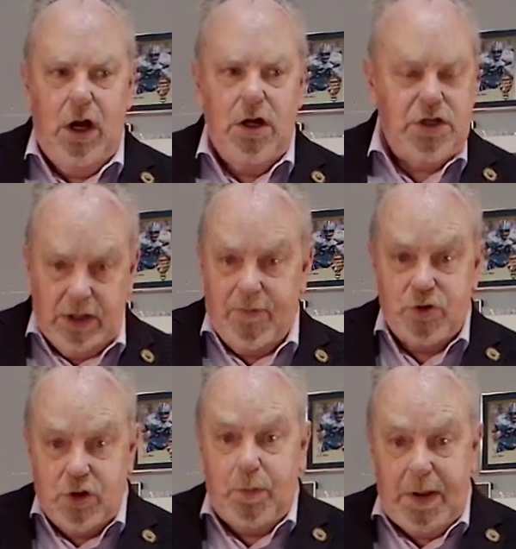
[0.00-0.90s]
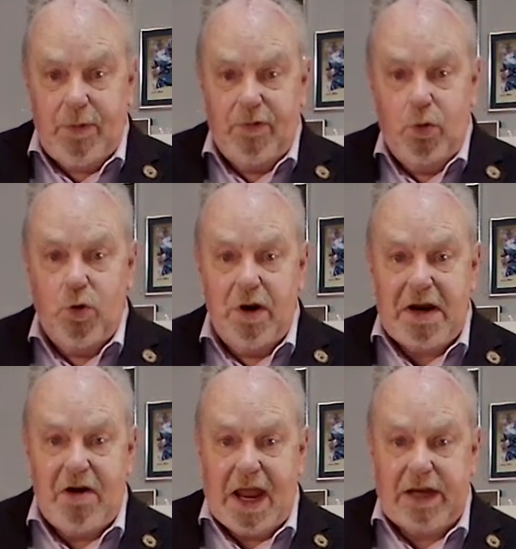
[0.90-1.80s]
deliver to the people that we're
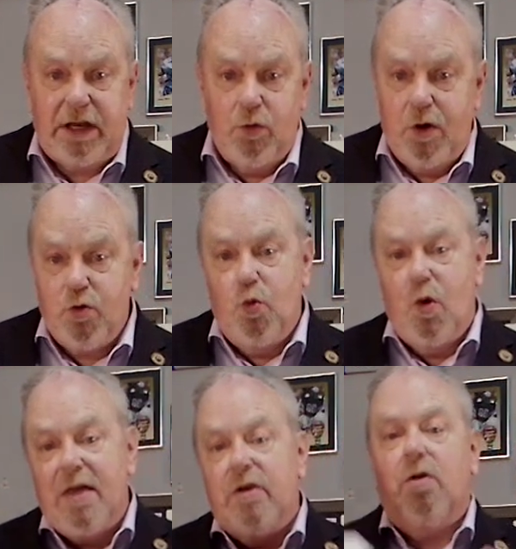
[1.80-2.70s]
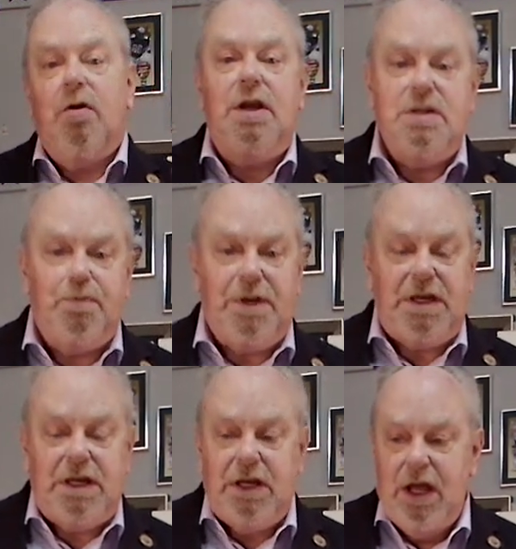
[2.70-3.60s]
interacting with, whether it
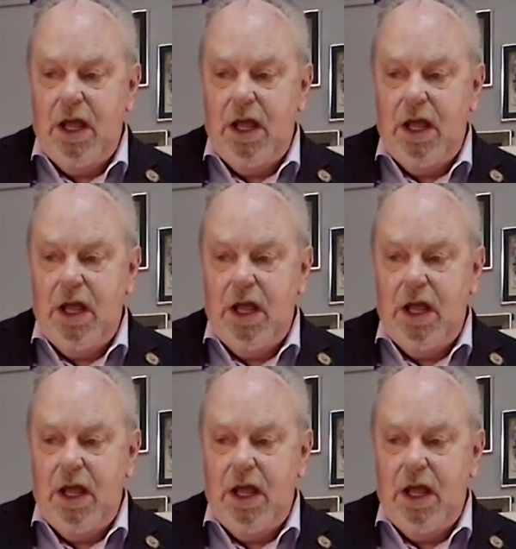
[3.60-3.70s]
be